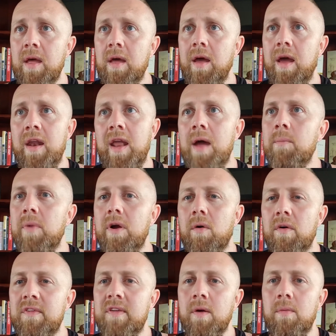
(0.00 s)
And then we
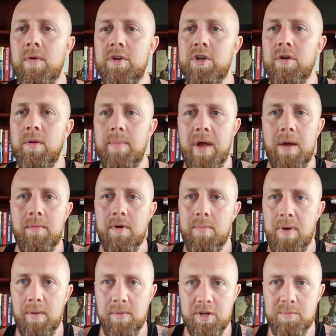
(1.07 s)
also want you to be able to
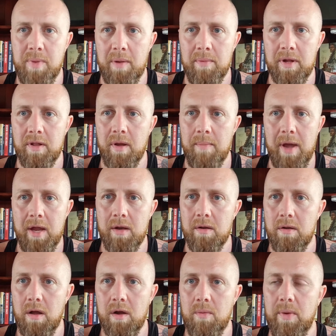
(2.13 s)
publish public domain
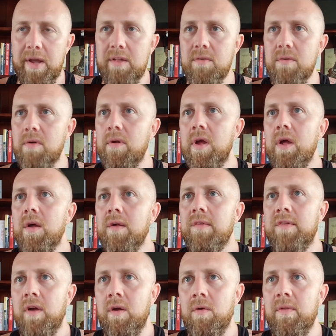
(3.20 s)
like we do.
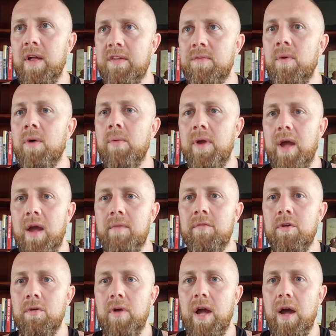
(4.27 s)
So that's why we gave
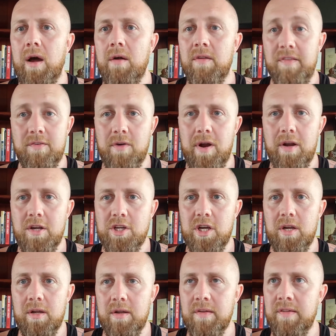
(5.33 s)
you our
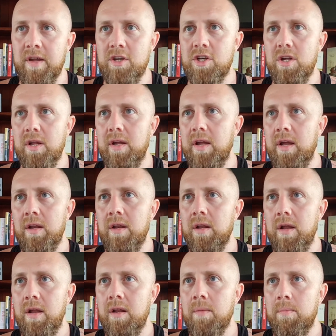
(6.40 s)
strategy, essentially, in
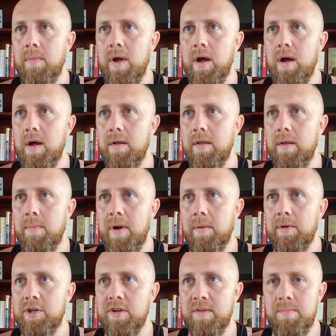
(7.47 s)
the
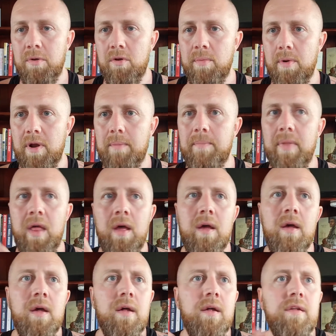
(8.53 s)
publisher's blueprint.
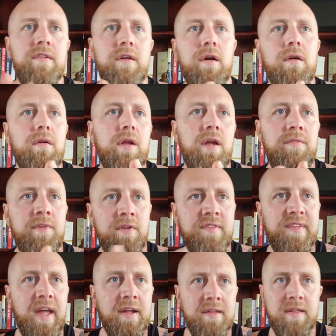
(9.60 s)
So if you
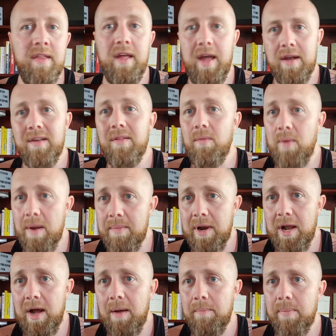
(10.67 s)
stay to the end of the
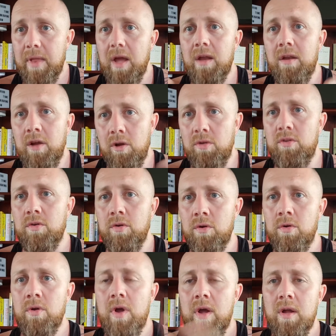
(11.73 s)
webinar and you
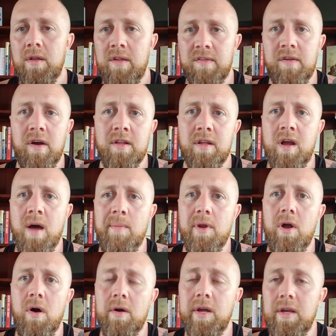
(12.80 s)
do decide to come
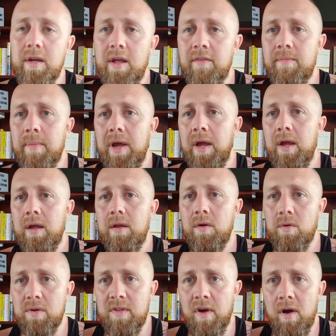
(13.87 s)
along and give me
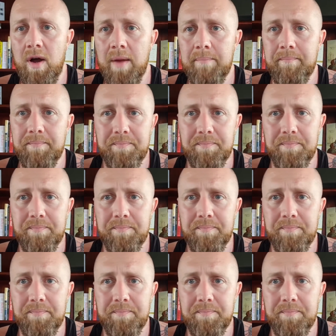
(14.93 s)
your time,